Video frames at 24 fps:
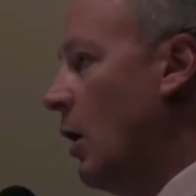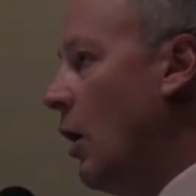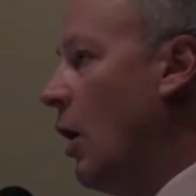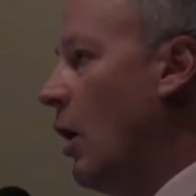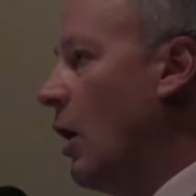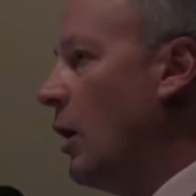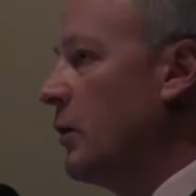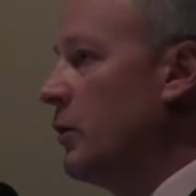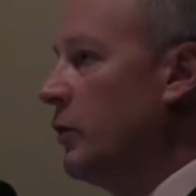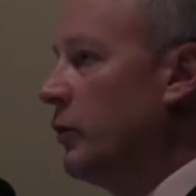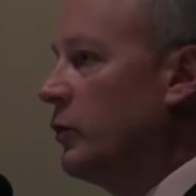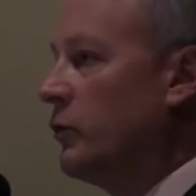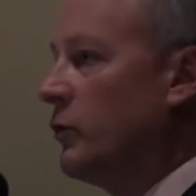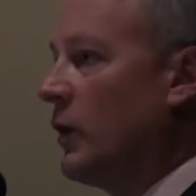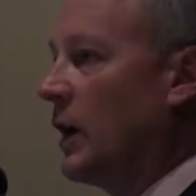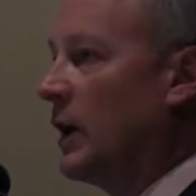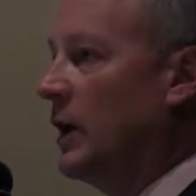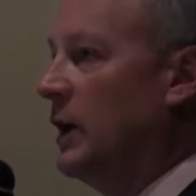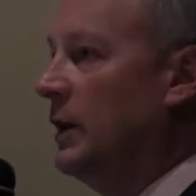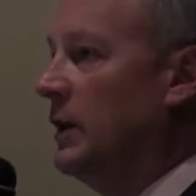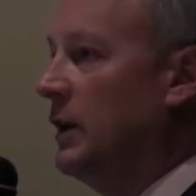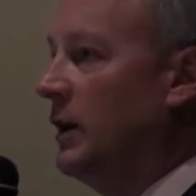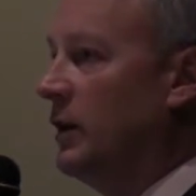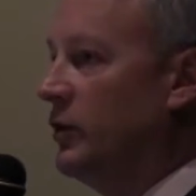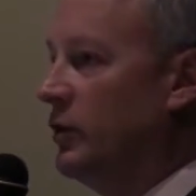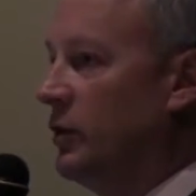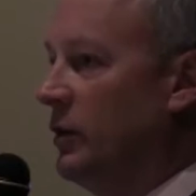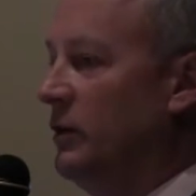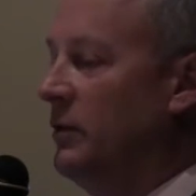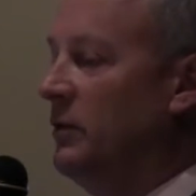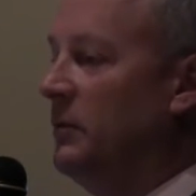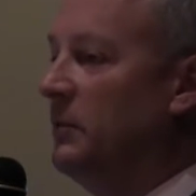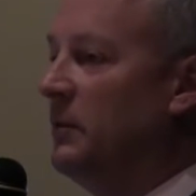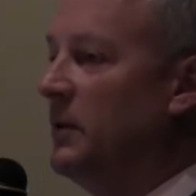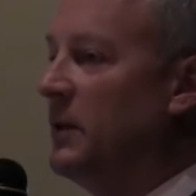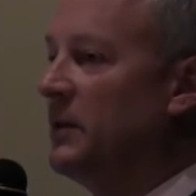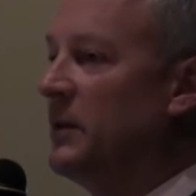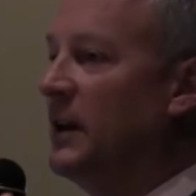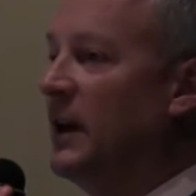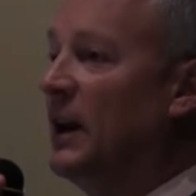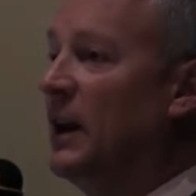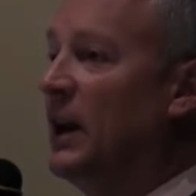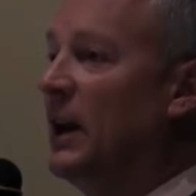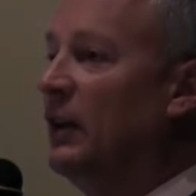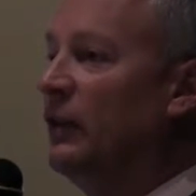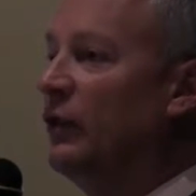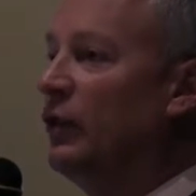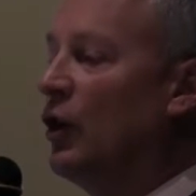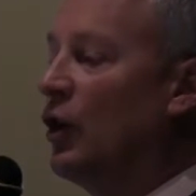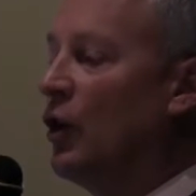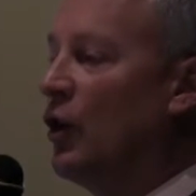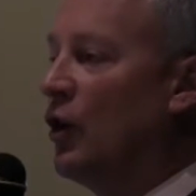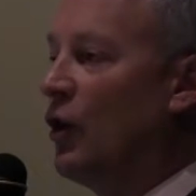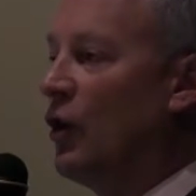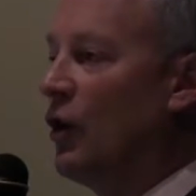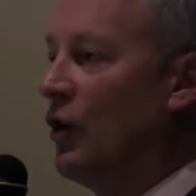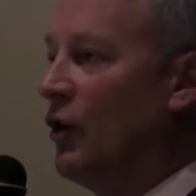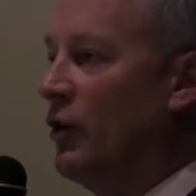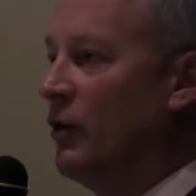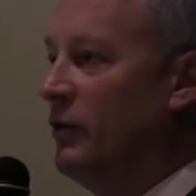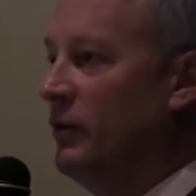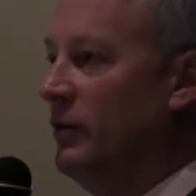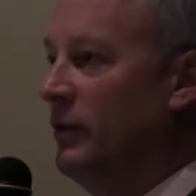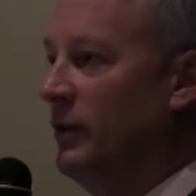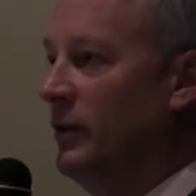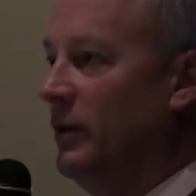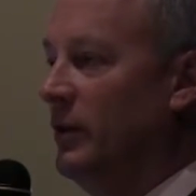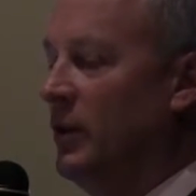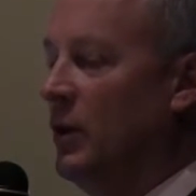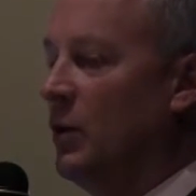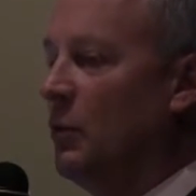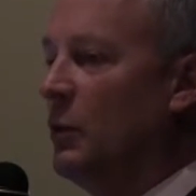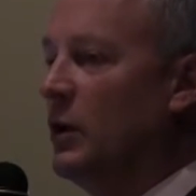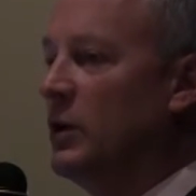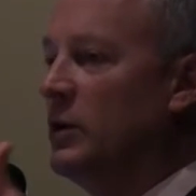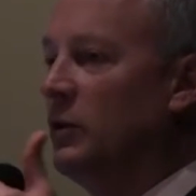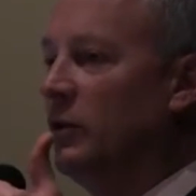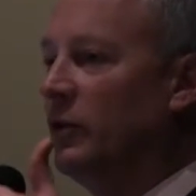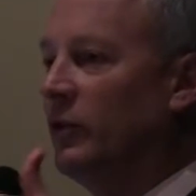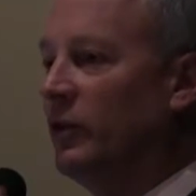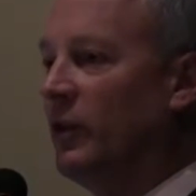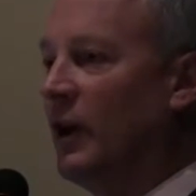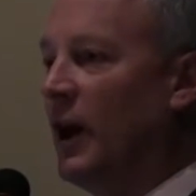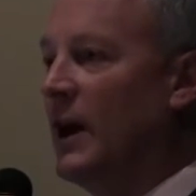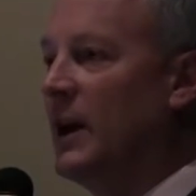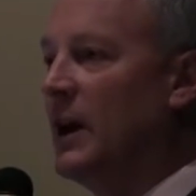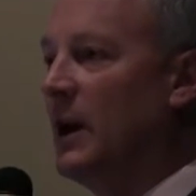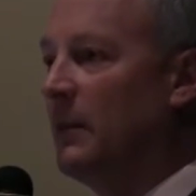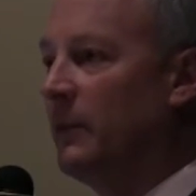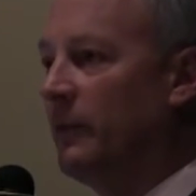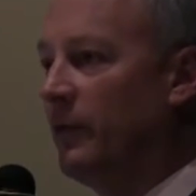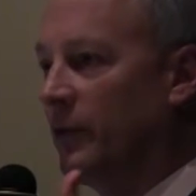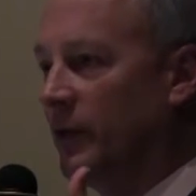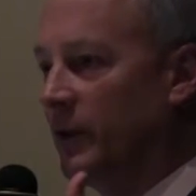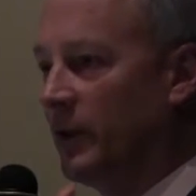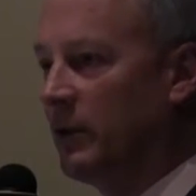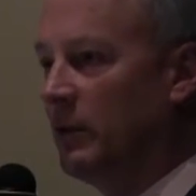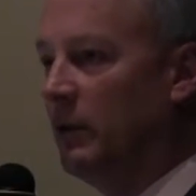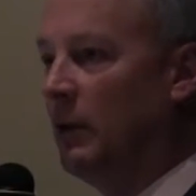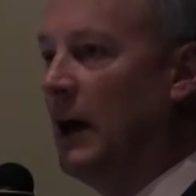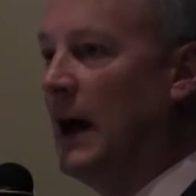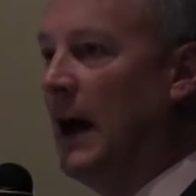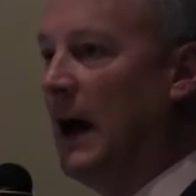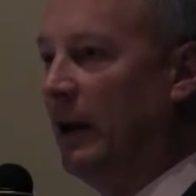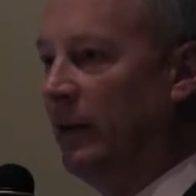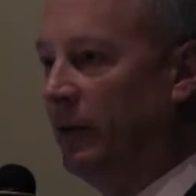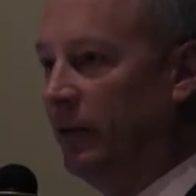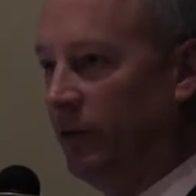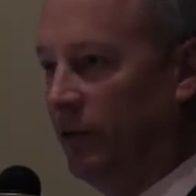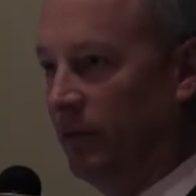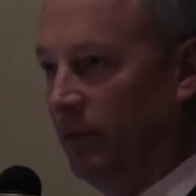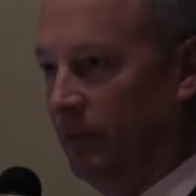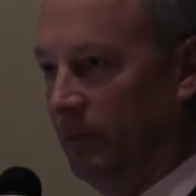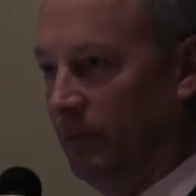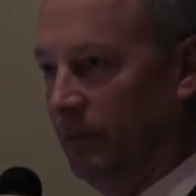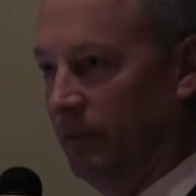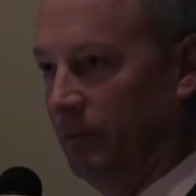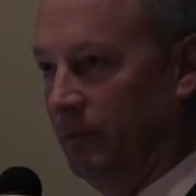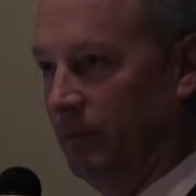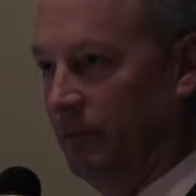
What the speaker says: Honors recognition that is earned when you sign up for the class.